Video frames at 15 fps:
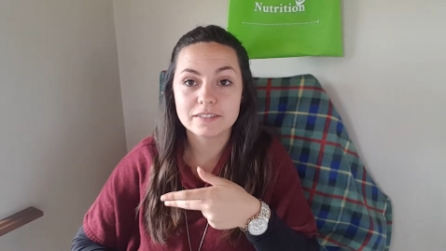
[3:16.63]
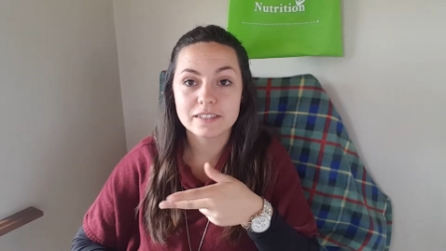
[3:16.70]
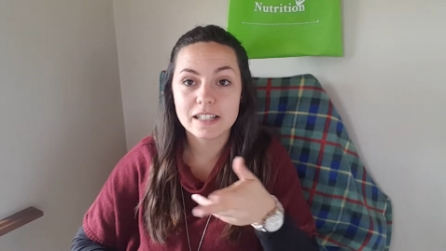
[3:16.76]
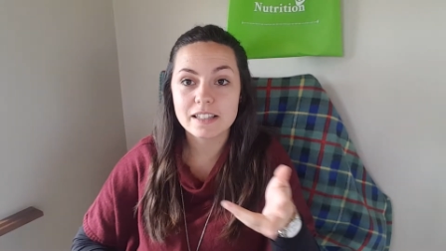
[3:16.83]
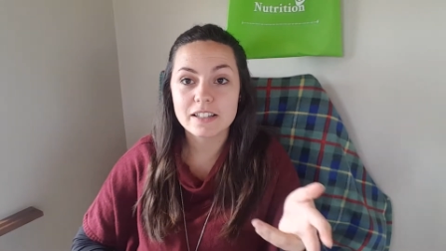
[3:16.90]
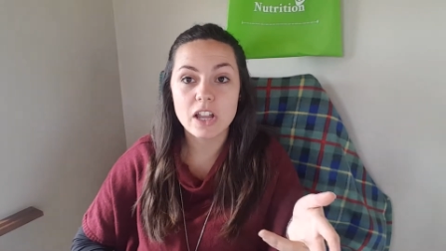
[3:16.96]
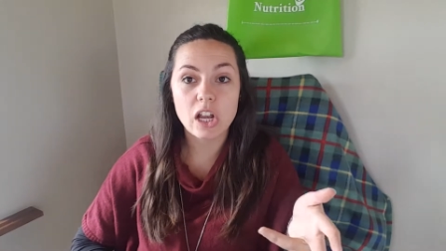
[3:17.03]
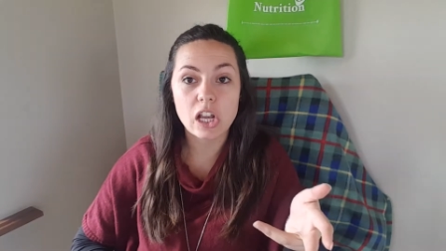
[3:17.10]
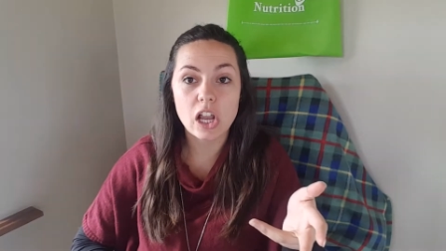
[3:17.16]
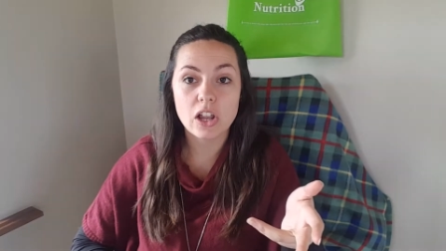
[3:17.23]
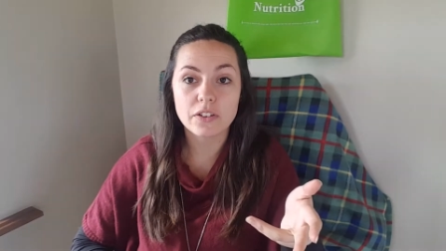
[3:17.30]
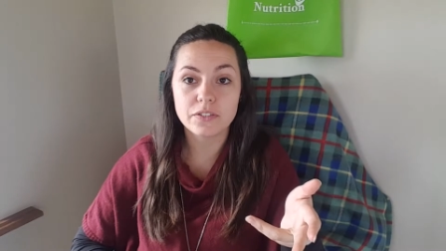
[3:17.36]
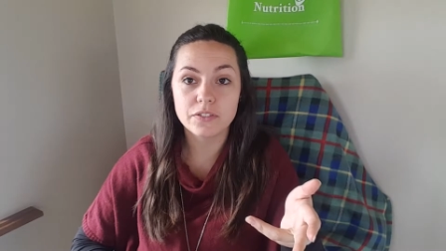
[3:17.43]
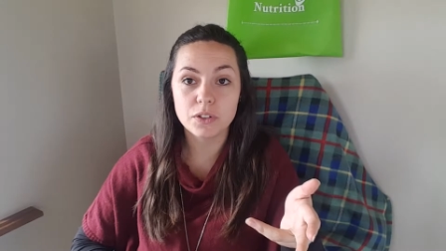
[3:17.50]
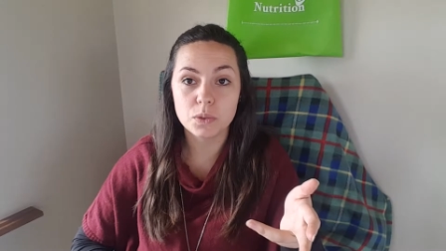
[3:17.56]
It's not a lot
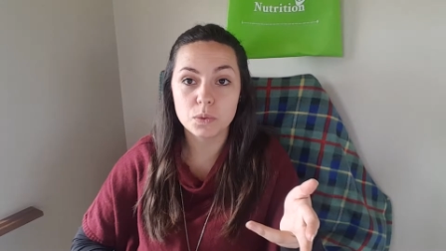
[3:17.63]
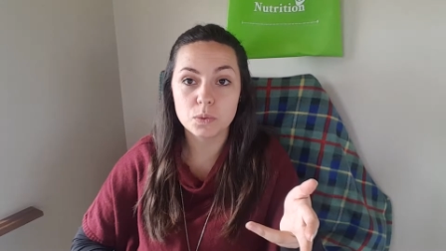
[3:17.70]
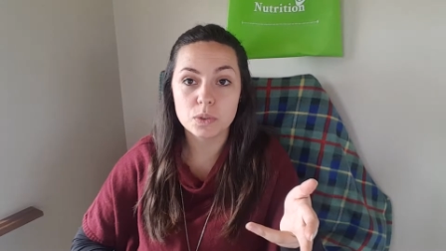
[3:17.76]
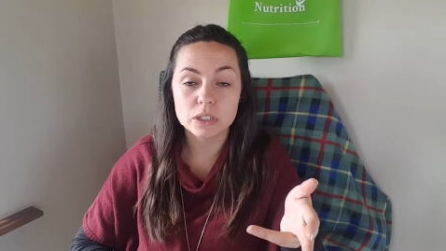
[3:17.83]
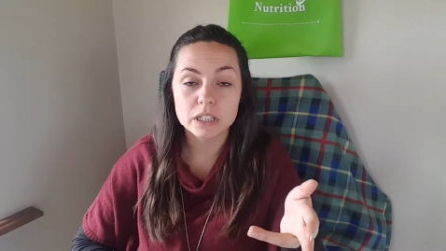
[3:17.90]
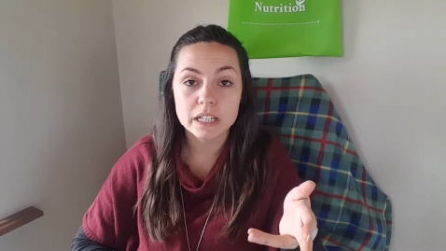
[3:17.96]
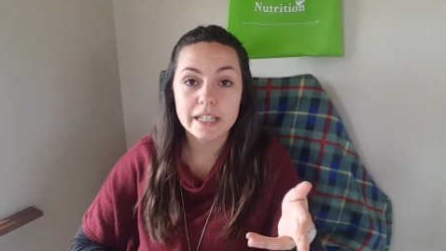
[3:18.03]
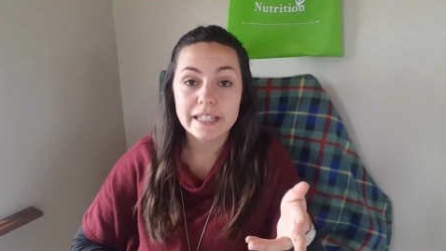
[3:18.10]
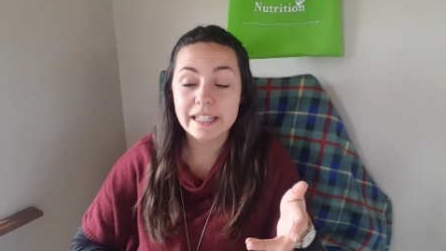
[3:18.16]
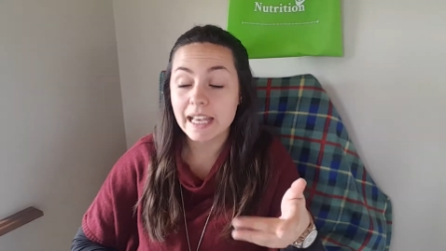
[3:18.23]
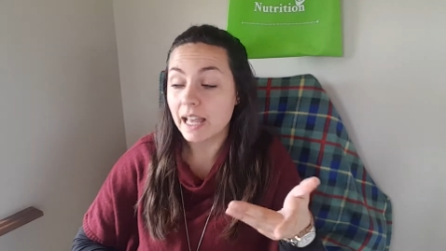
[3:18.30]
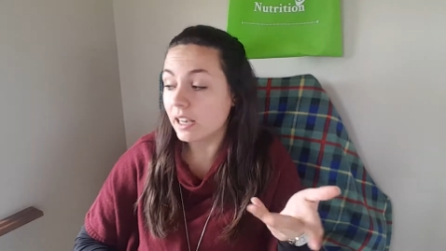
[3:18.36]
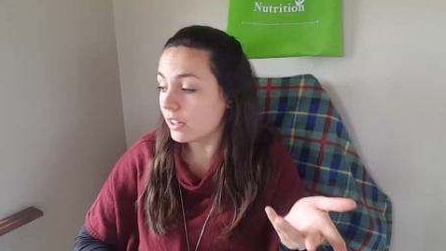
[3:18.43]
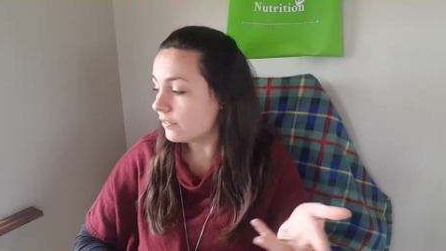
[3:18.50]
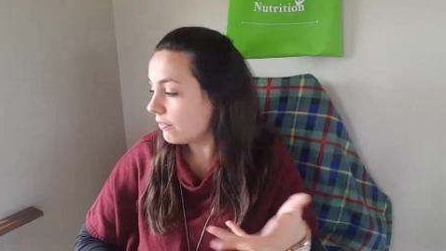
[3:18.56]
of food.
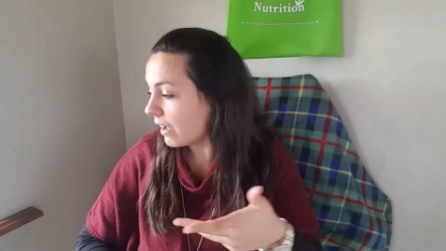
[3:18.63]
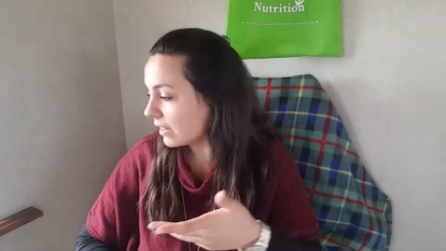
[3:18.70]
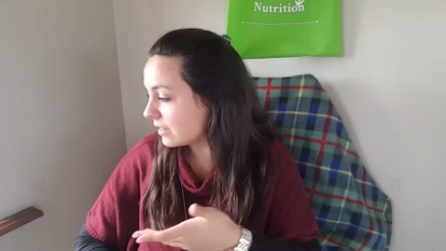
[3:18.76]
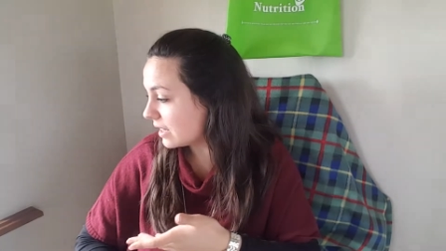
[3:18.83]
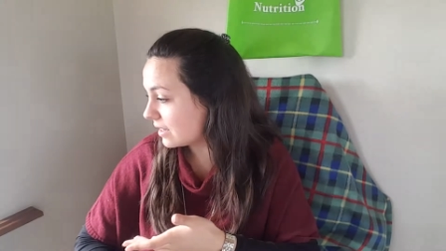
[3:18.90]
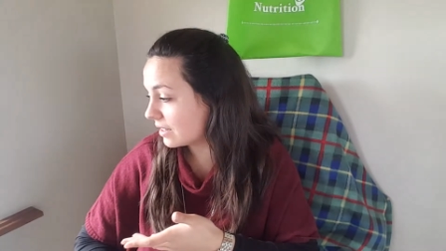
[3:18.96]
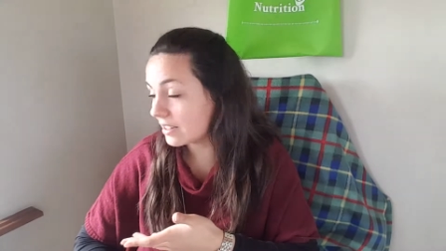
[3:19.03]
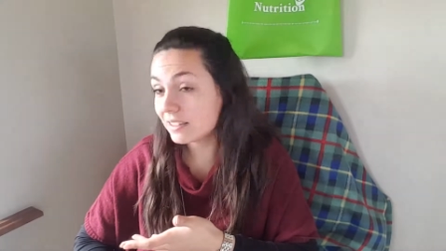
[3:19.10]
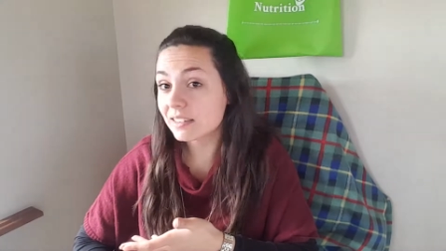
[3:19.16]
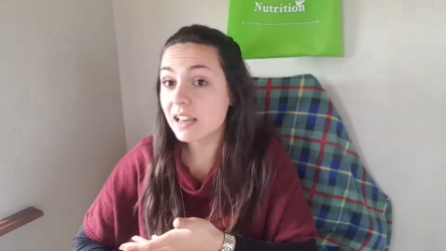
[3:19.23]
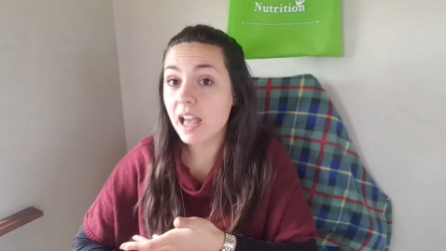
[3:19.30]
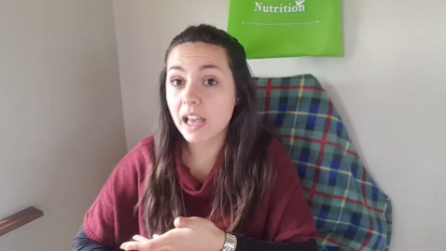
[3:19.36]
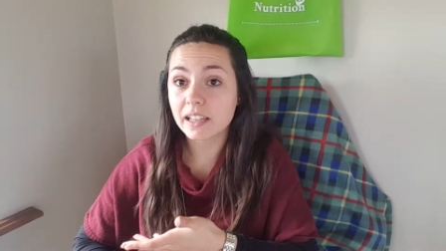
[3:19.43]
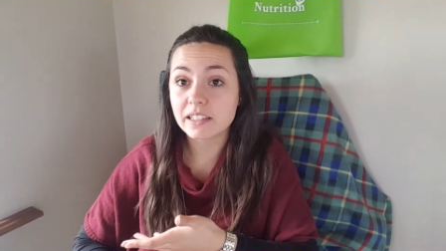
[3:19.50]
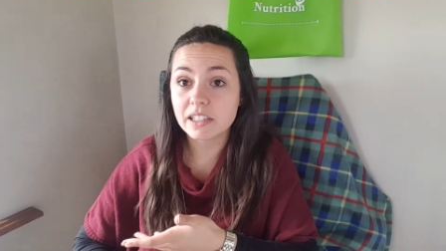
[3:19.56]
And in fact, it's a
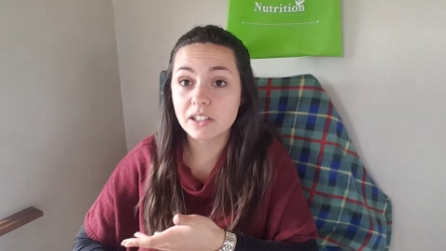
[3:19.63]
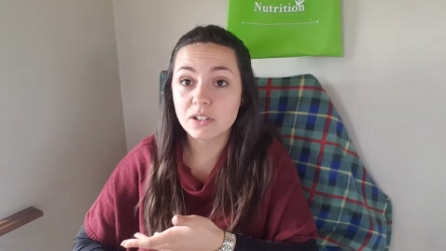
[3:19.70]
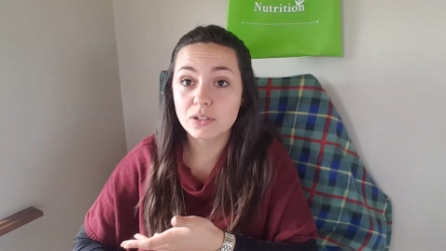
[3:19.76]
snack,